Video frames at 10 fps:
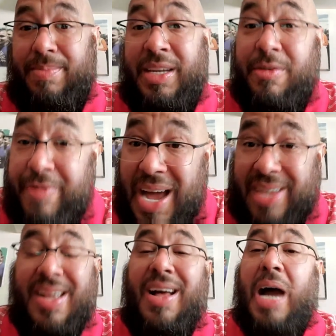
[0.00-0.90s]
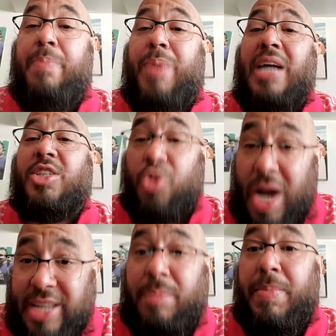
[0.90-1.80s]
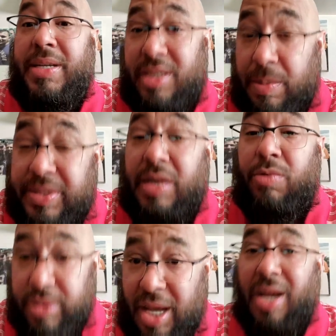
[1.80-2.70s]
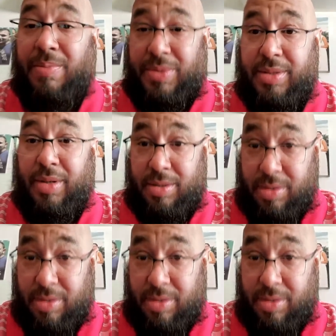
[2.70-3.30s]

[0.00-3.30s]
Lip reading: In fact, I tried to mess it up several times.